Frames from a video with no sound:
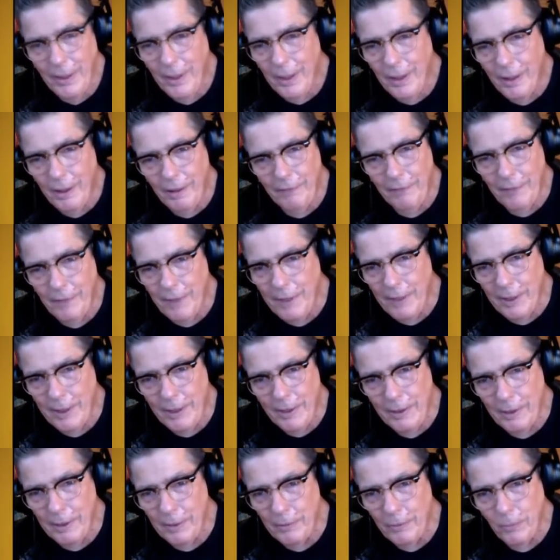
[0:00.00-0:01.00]
of
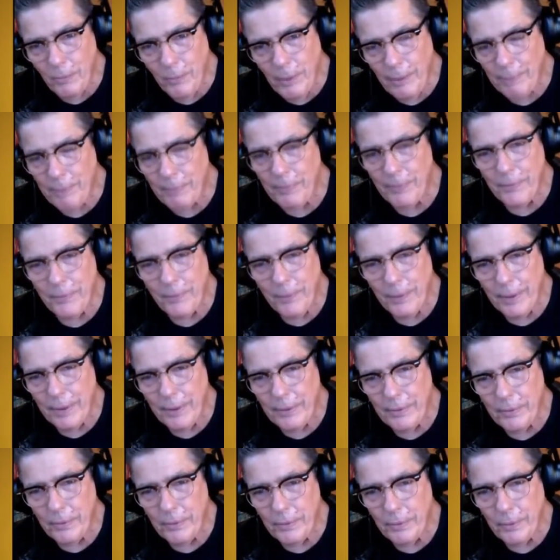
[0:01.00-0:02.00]
aid and weaponry
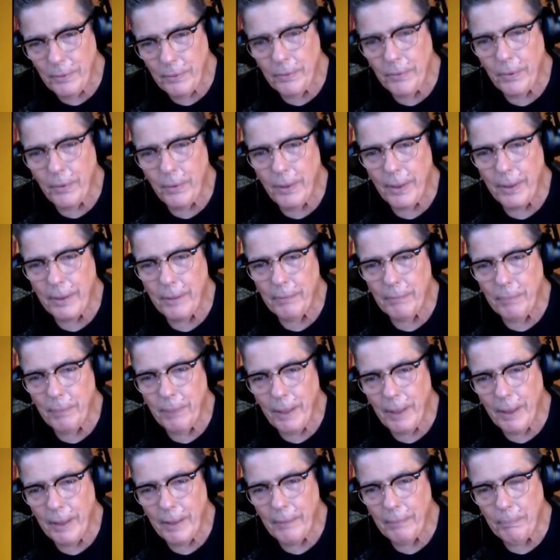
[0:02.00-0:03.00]
to Ukraine
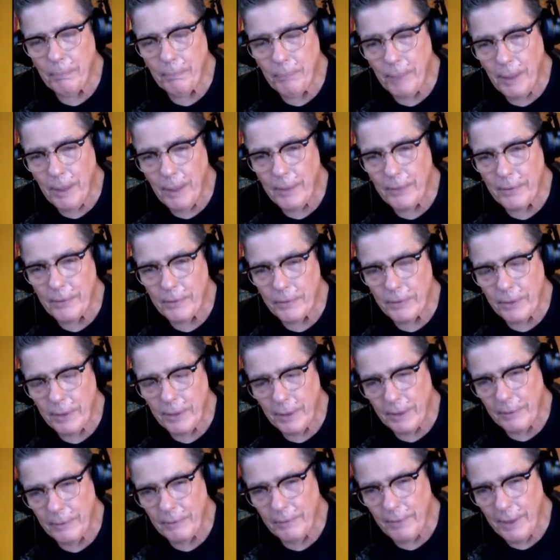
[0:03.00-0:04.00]
by, by this
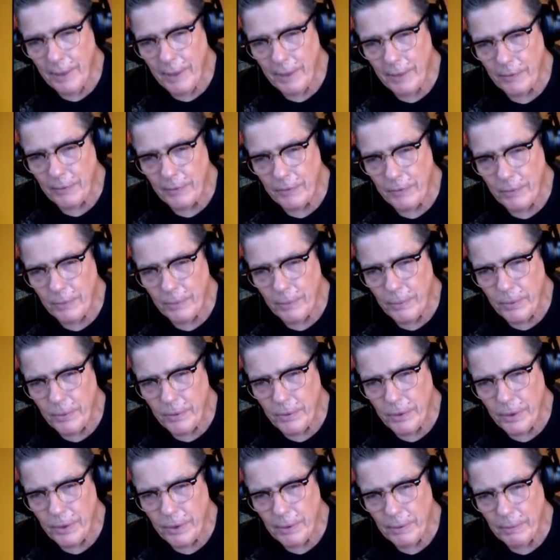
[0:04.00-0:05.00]
kind of gangster
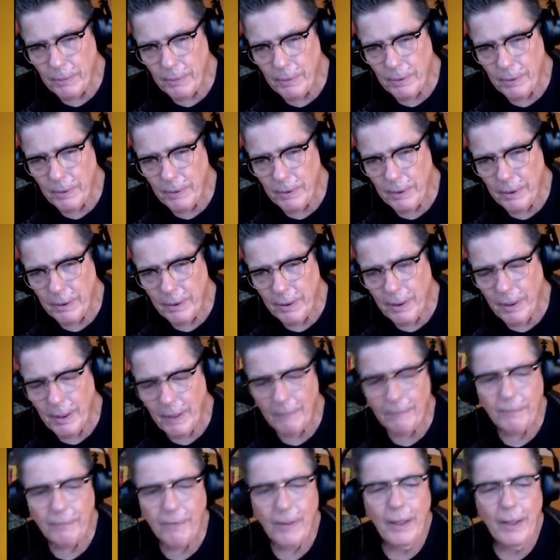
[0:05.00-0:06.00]
regime in
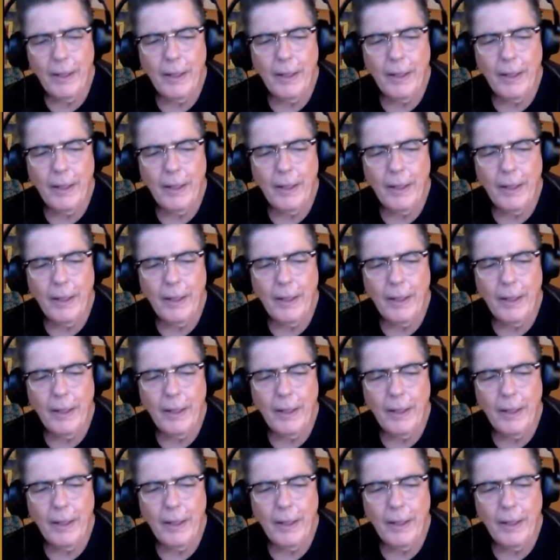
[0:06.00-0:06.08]
Kiev.